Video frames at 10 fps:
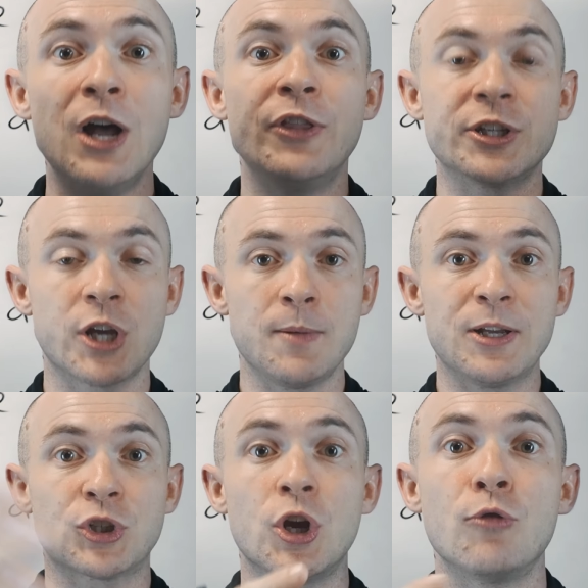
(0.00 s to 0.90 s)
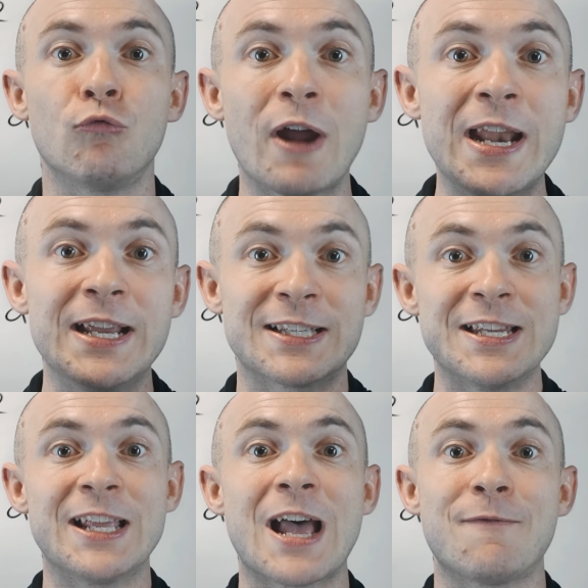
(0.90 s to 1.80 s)
there's going to be a certain radius
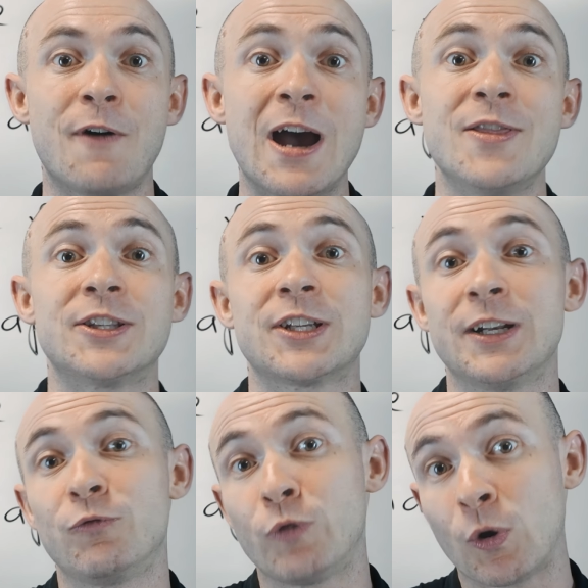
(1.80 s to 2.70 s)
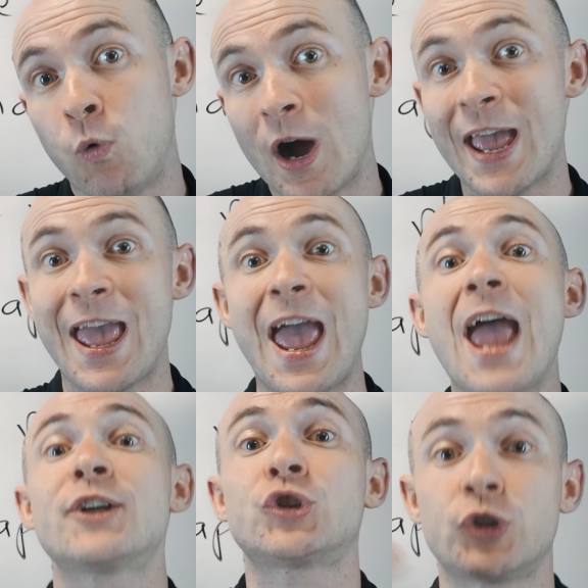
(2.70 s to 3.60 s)
near that fire that's going to require
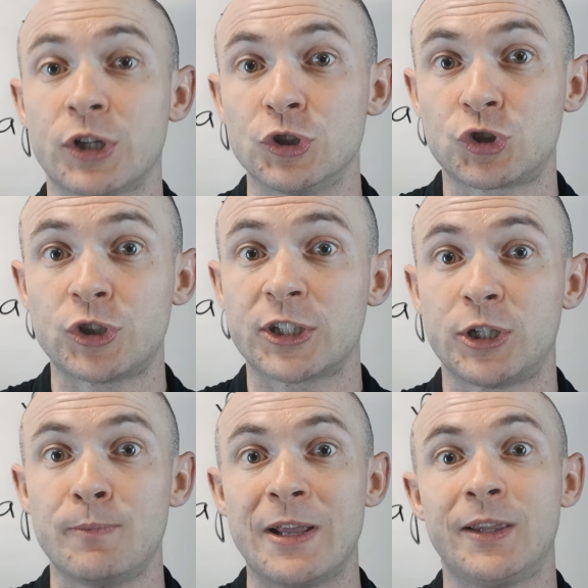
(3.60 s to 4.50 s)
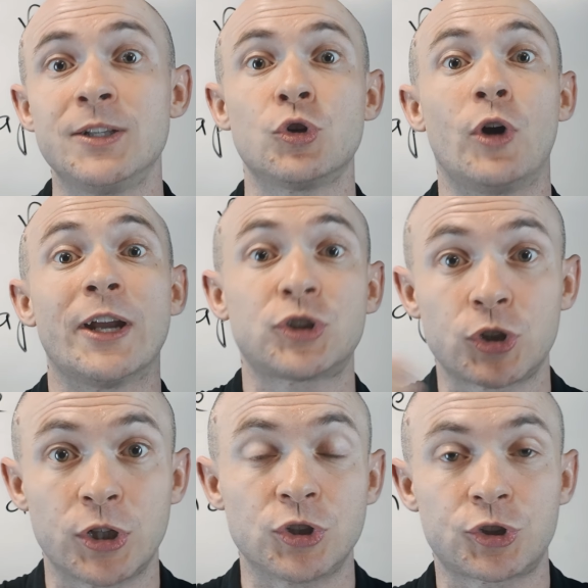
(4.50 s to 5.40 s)
extra construction methods or
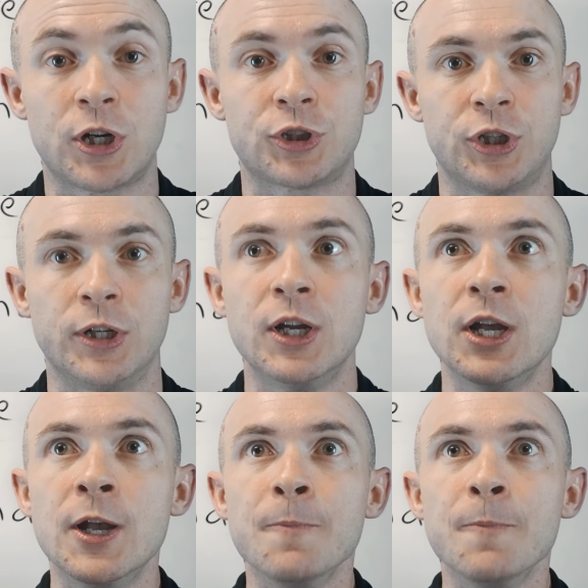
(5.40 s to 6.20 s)
extra construction